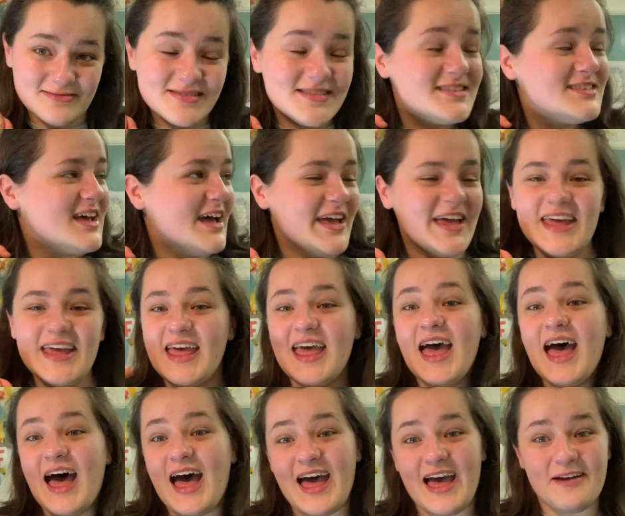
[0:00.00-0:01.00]
So,
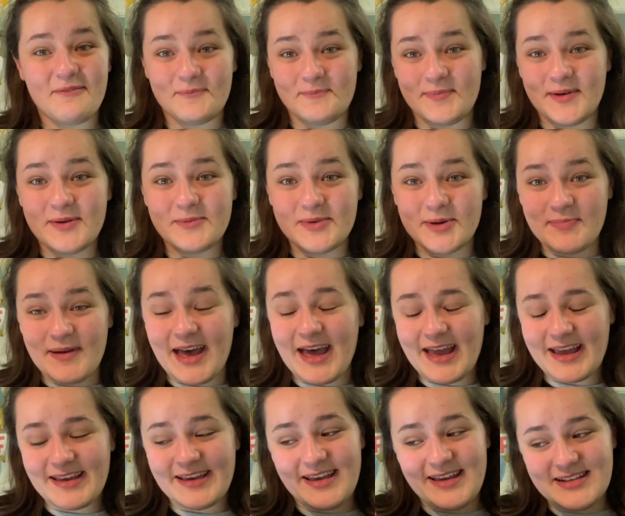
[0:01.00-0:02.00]
uh, but we're
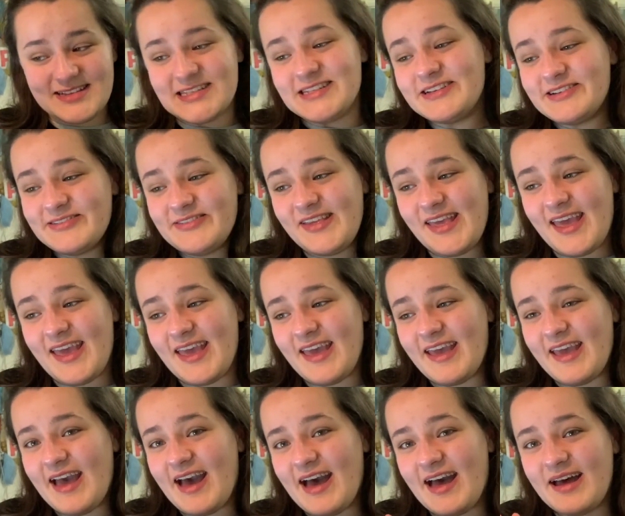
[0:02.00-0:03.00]
back, it's new
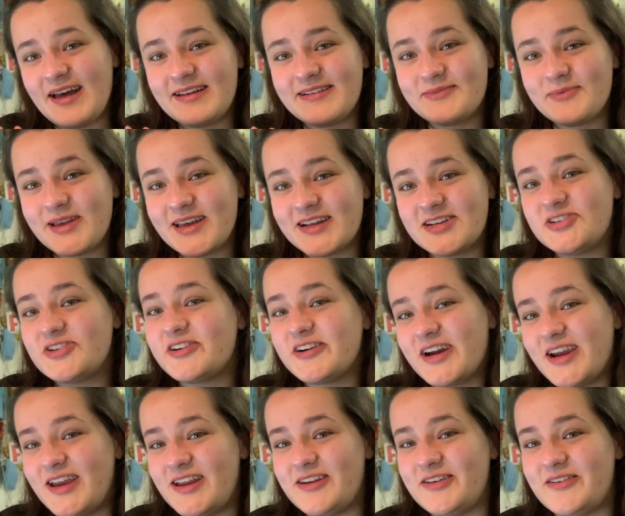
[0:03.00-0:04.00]
year and we are
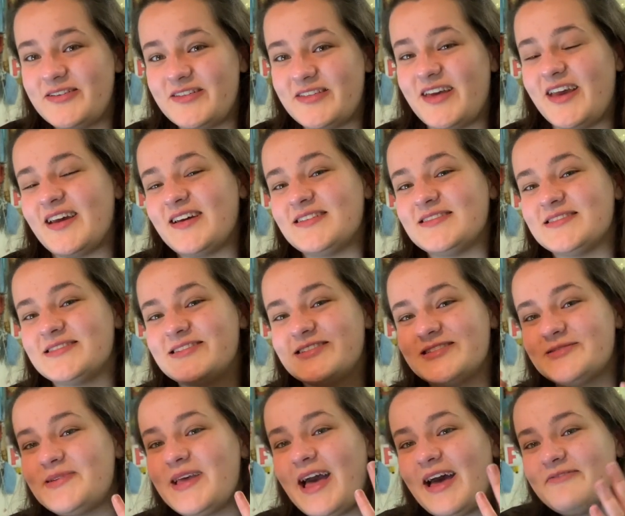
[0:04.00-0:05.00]
trying new things
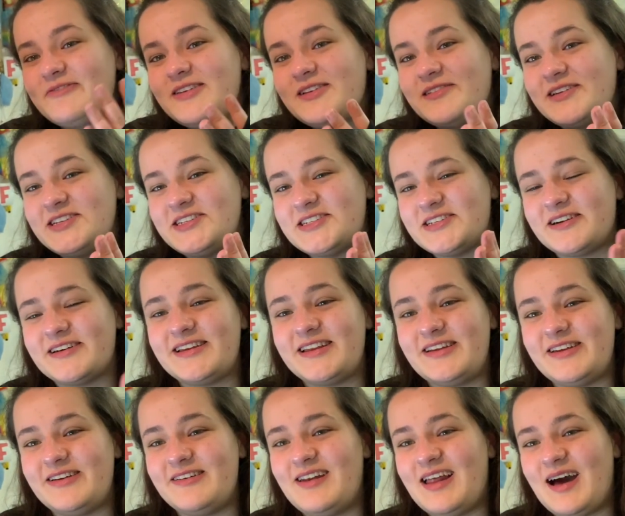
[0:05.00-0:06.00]
because we have a nice shiny
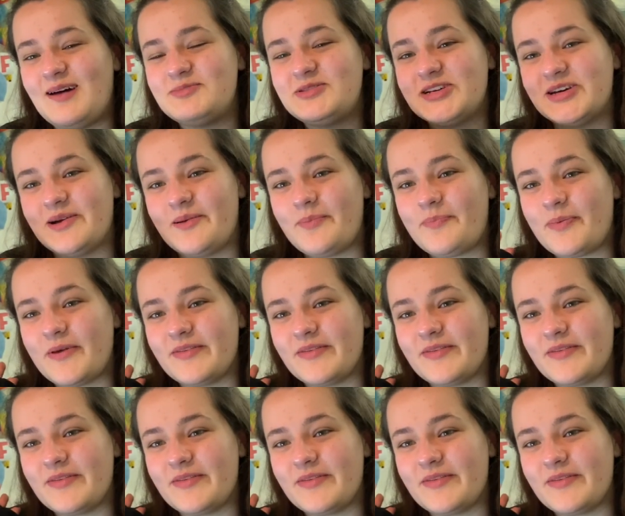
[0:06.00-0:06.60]
new laptop,